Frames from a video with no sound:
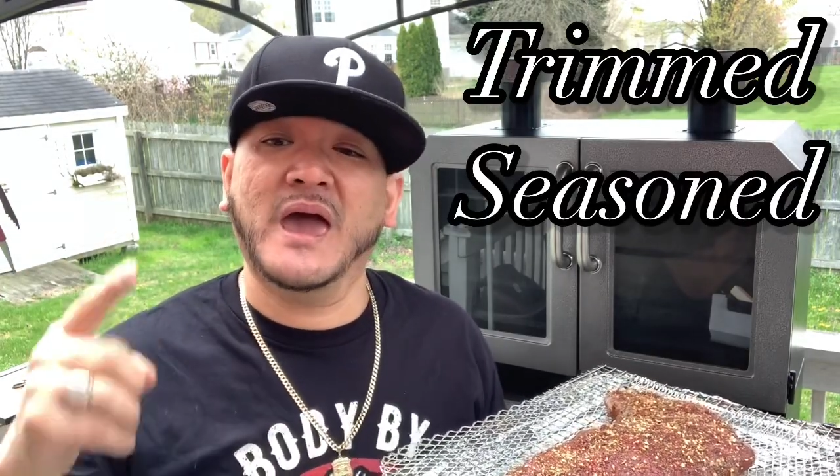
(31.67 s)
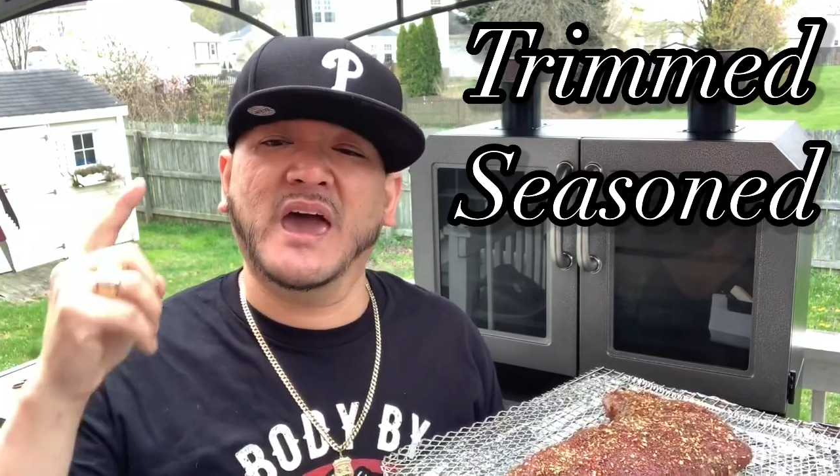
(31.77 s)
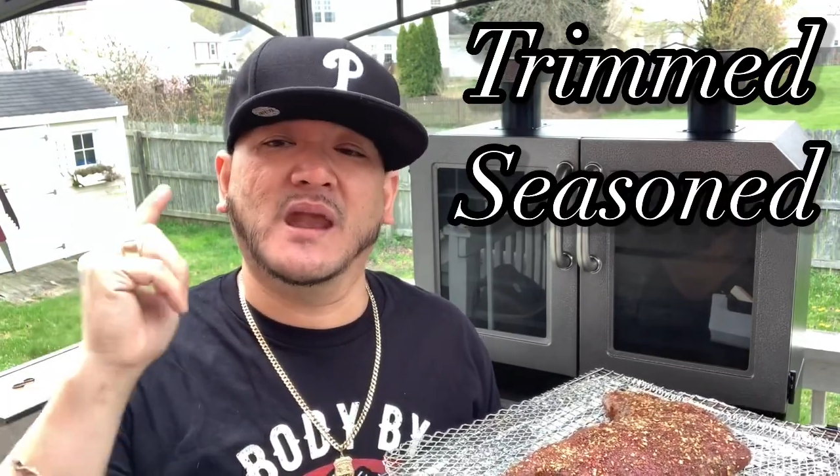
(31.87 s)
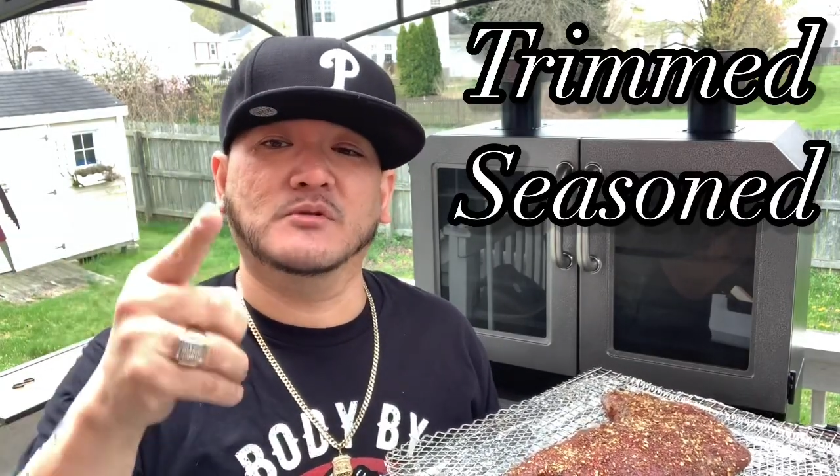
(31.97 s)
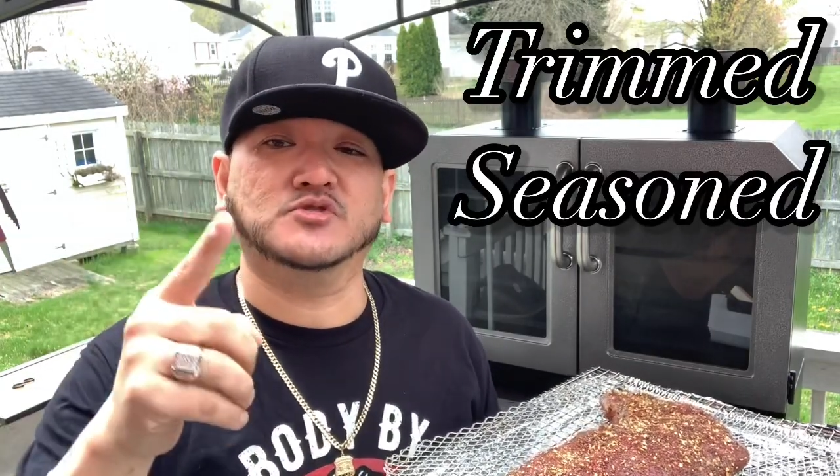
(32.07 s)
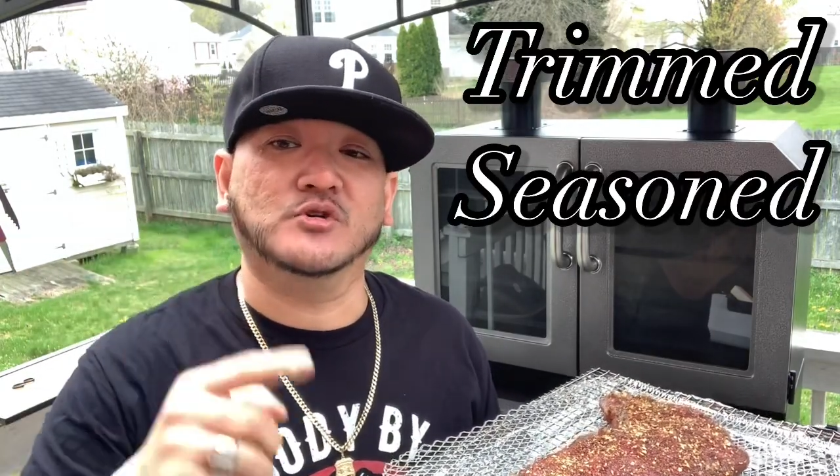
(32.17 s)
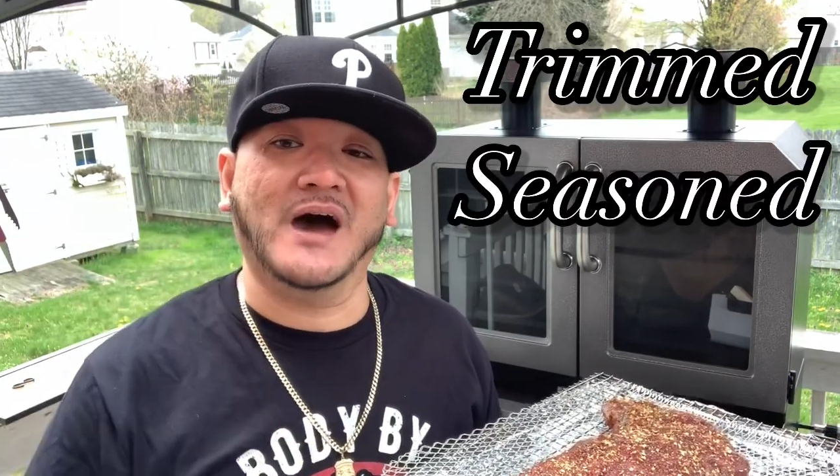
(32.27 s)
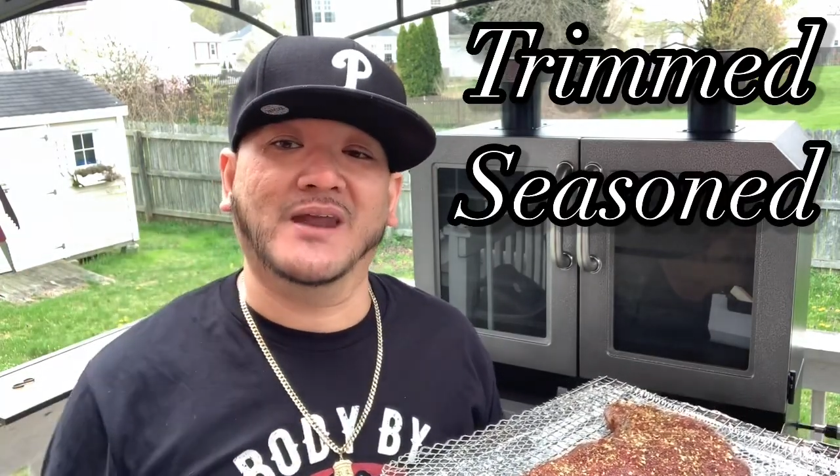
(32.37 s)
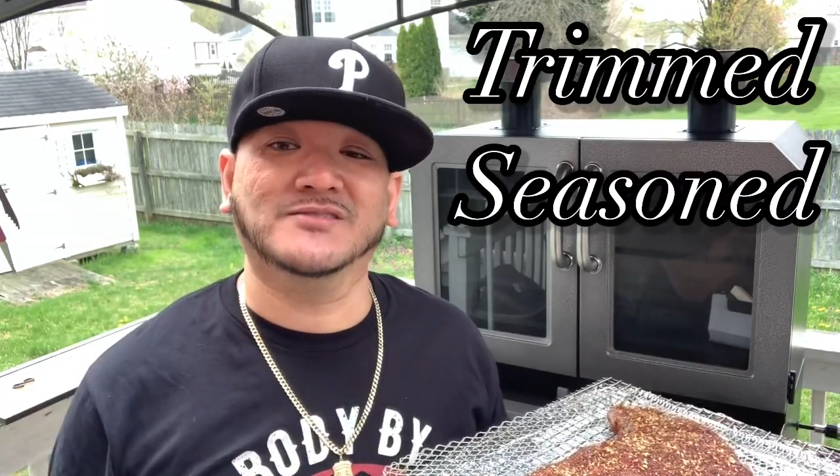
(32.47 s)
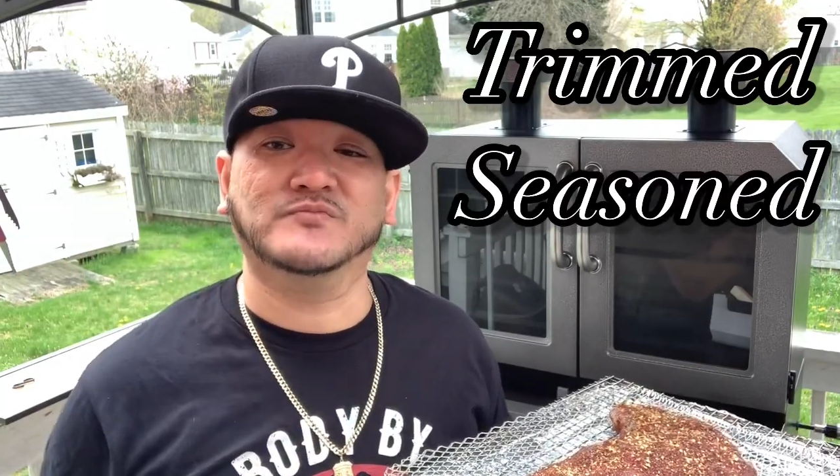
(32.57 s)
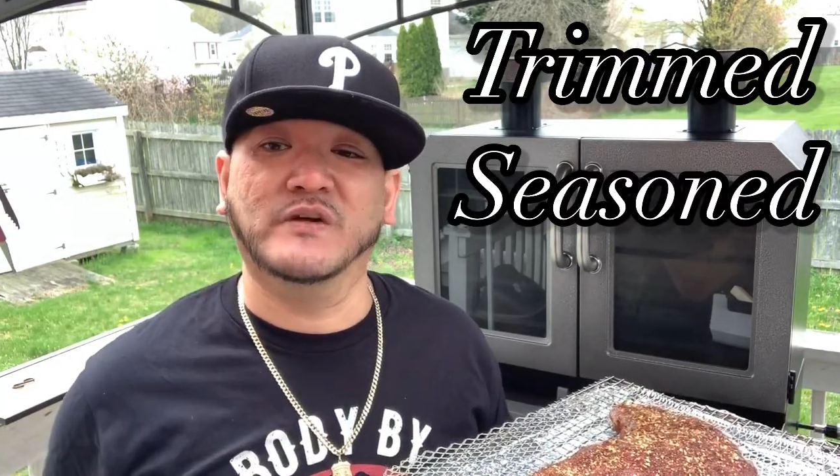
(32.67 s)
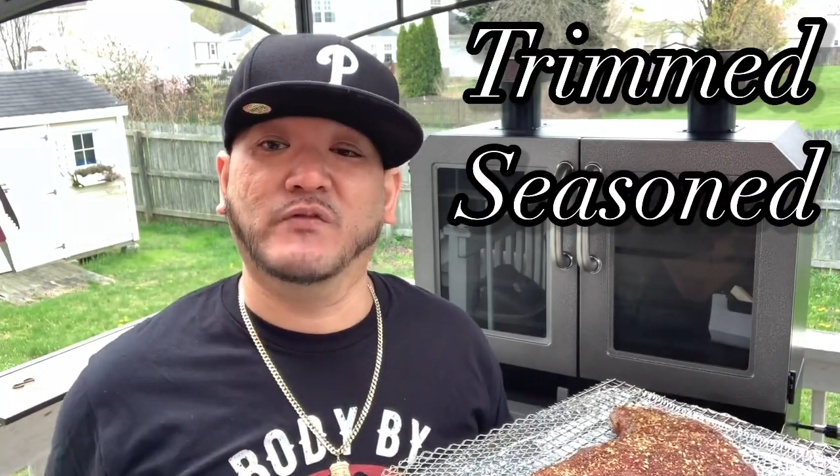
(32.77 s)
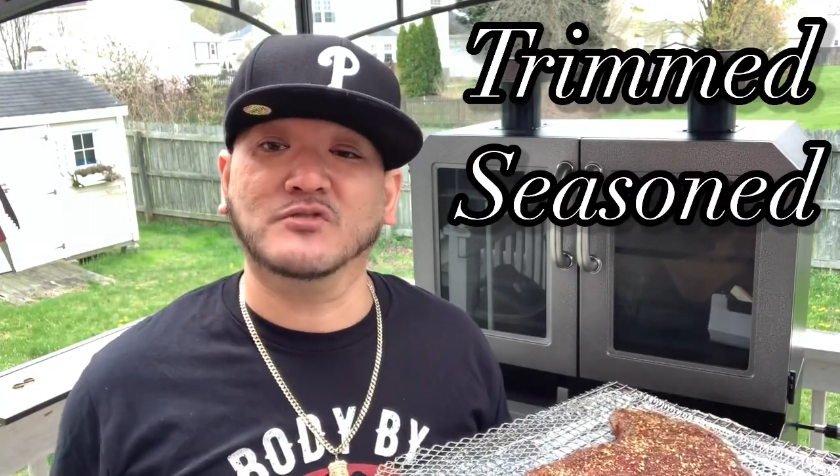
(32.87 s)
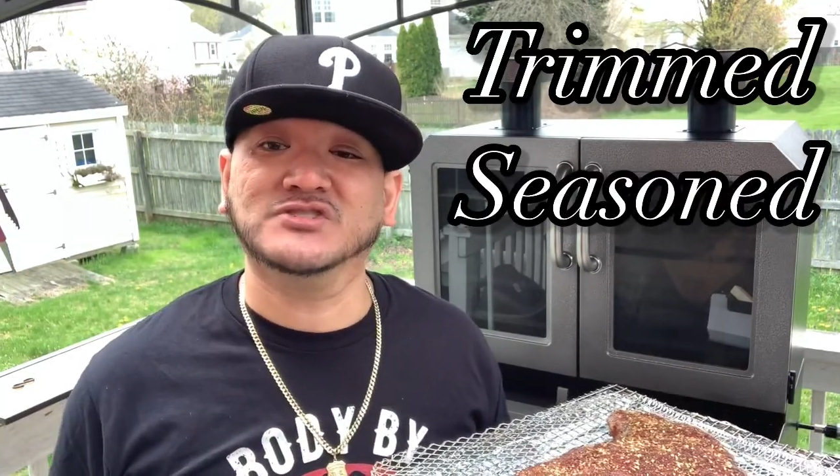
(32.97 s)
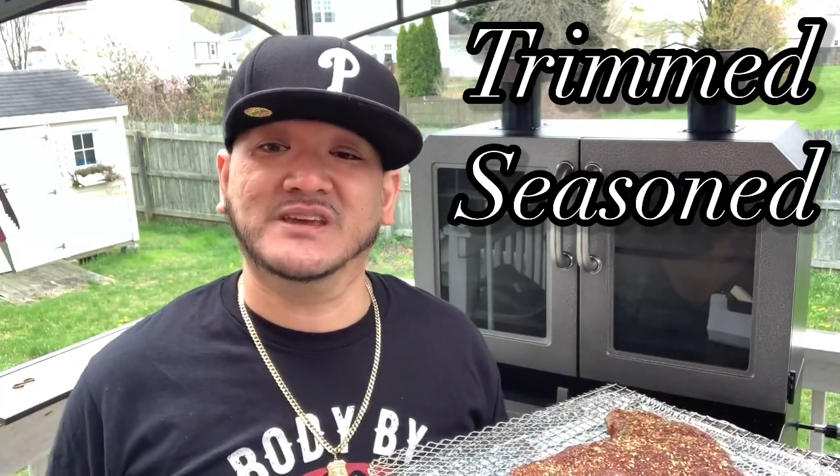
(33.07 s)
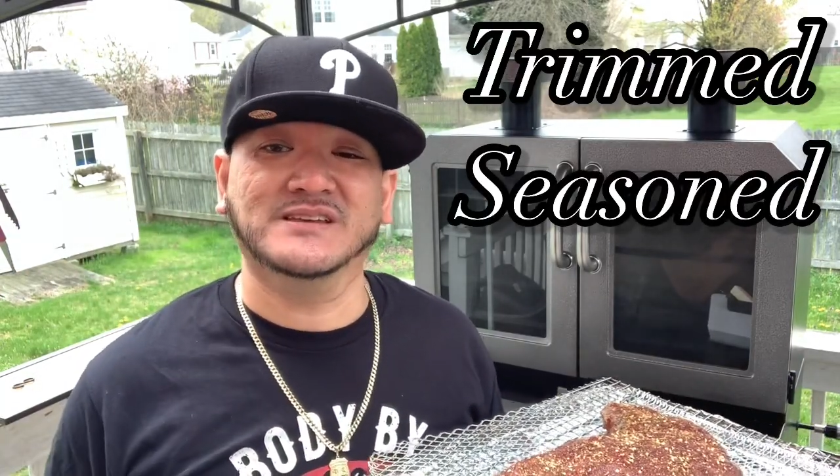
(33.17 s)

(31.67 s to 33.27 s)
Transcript: And I'm going to show you how to reverse sear